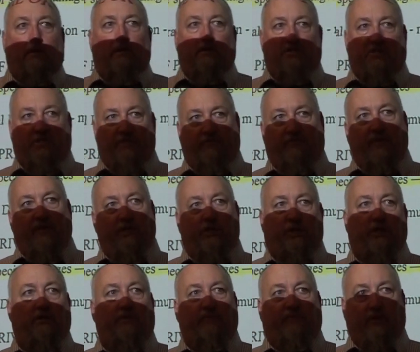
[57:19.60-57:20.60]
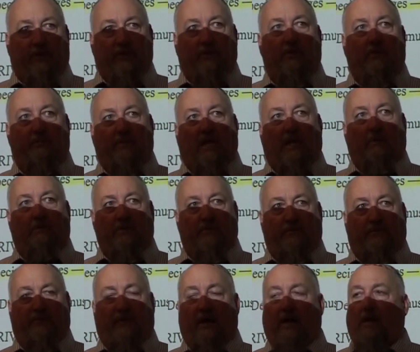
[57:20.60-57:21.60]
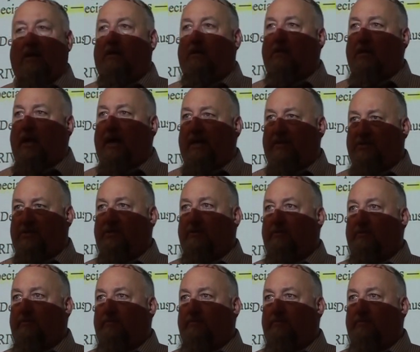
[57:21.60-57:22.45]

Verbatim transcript: is sufficient for you to be able to file a lawsuit.